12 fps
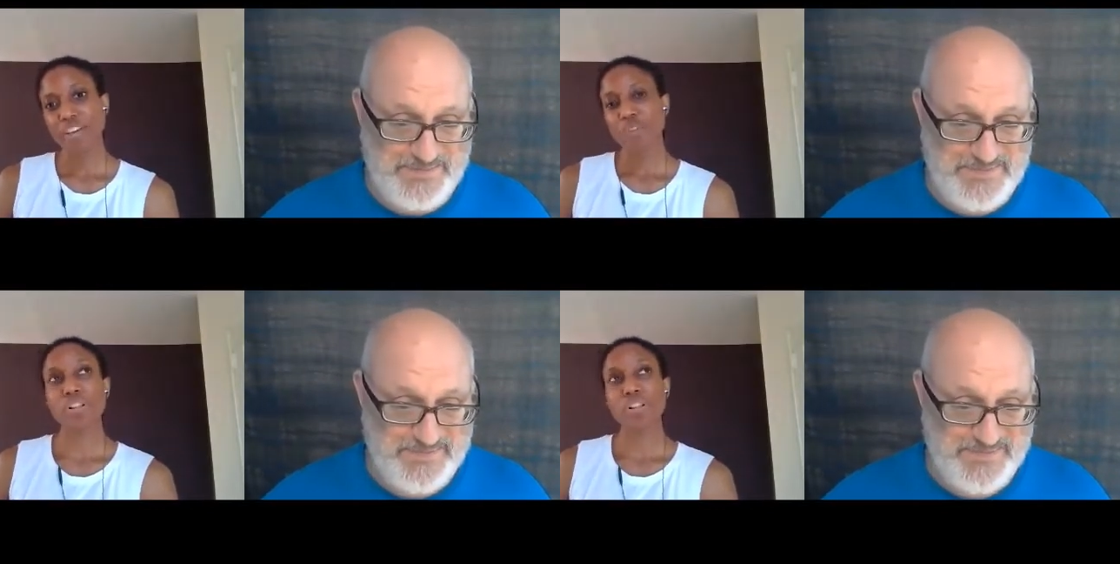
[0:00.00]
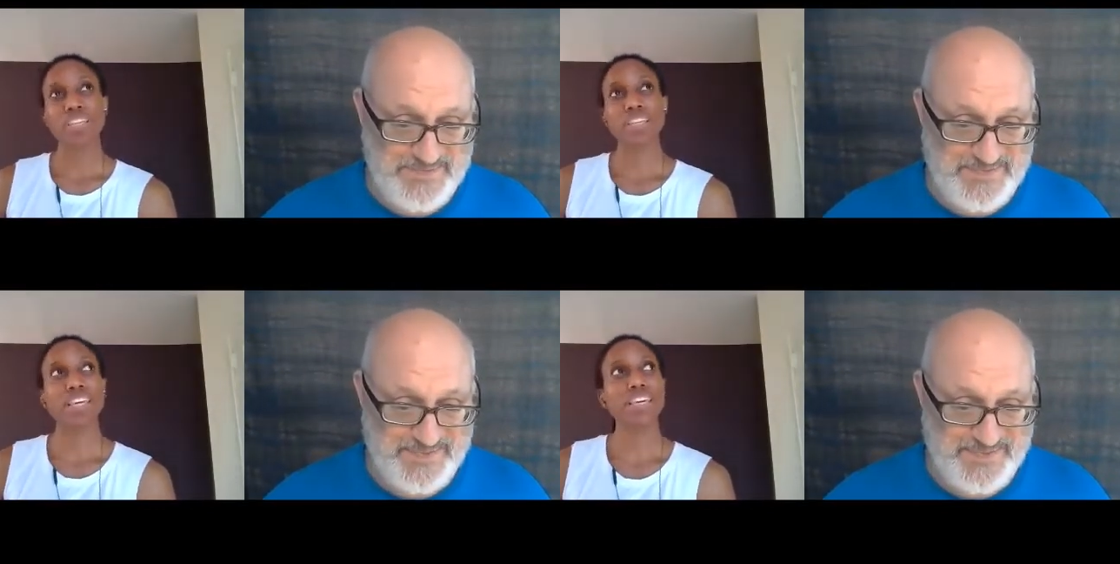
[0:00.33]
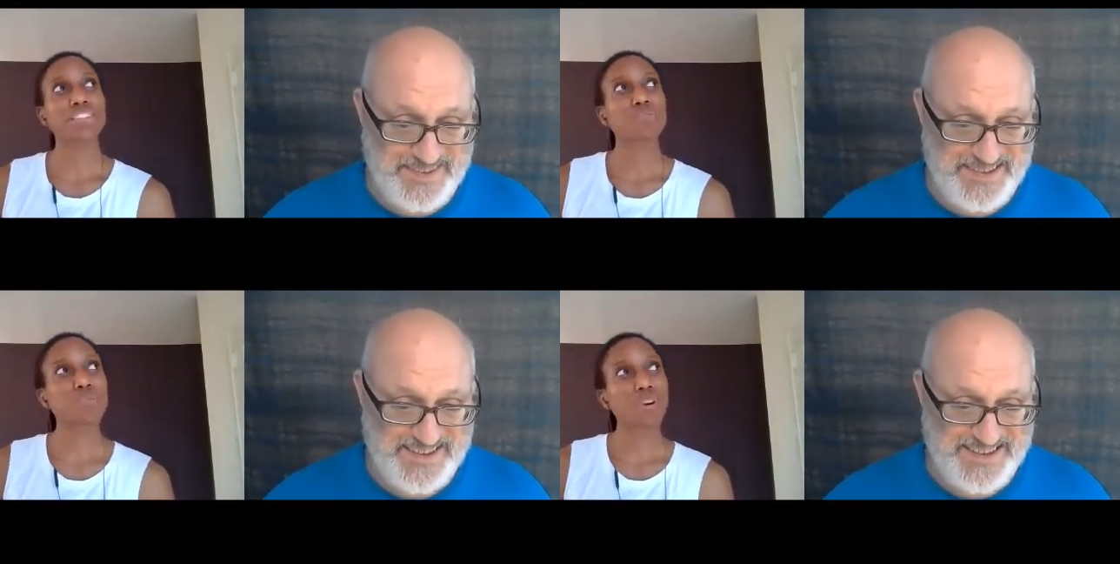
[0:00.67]
Speaker 1: Well, a key
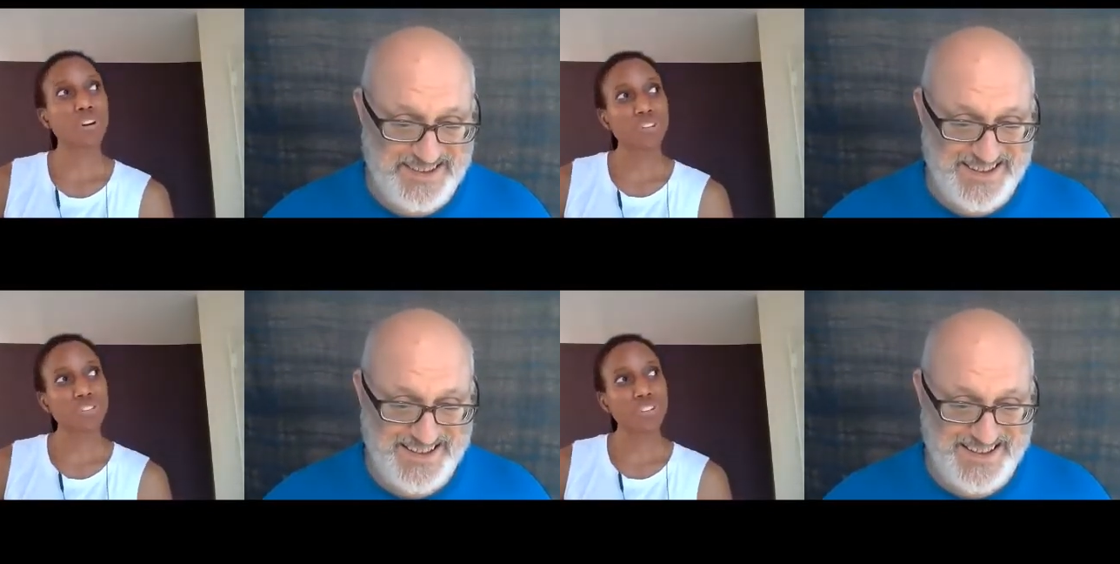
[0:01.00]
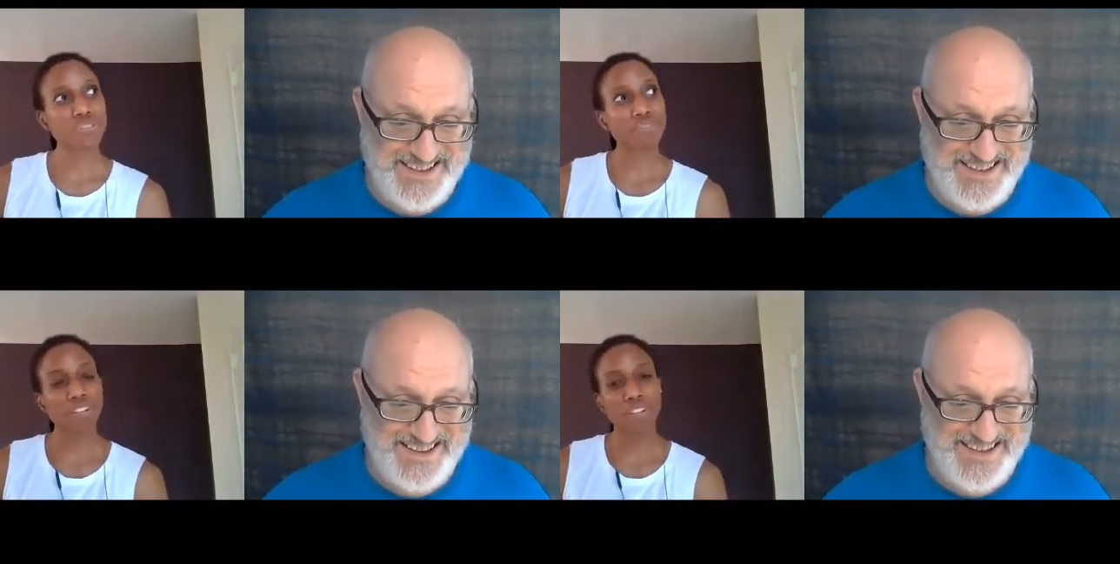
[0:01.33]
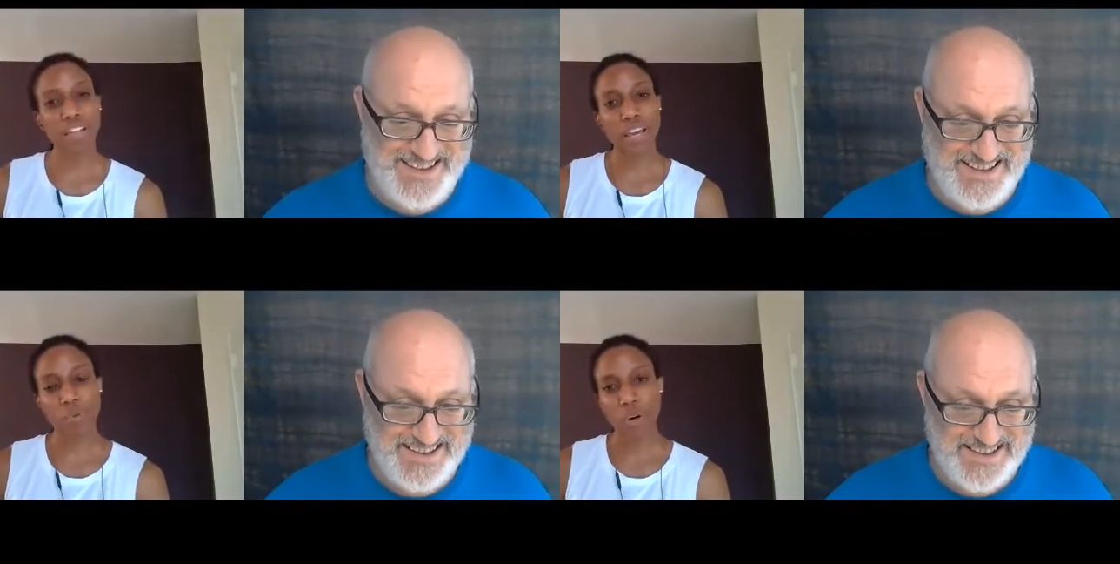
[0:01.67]
is work shouldn't feel
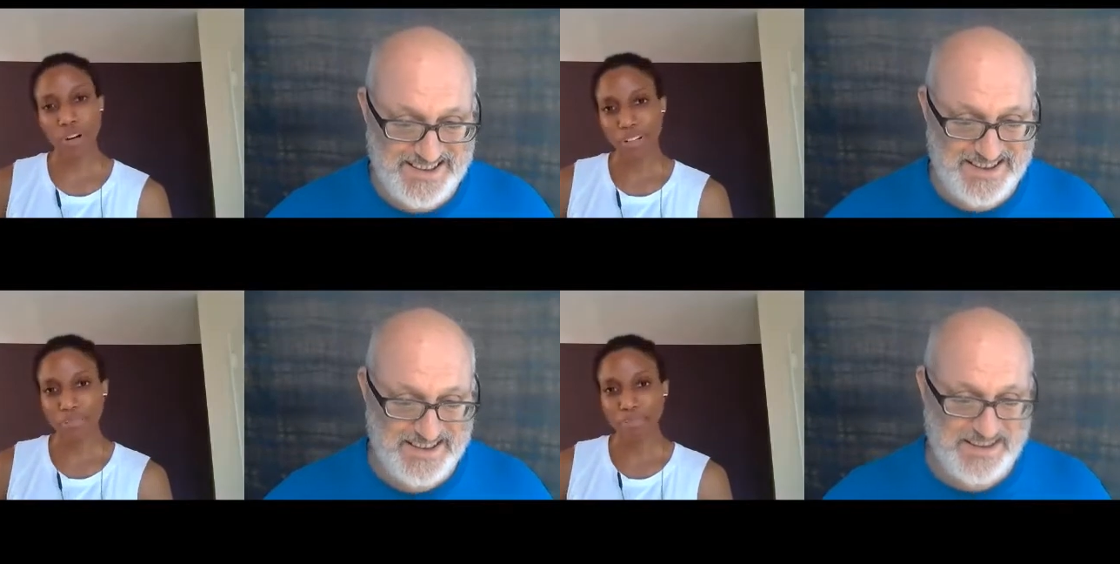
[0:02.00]
like work.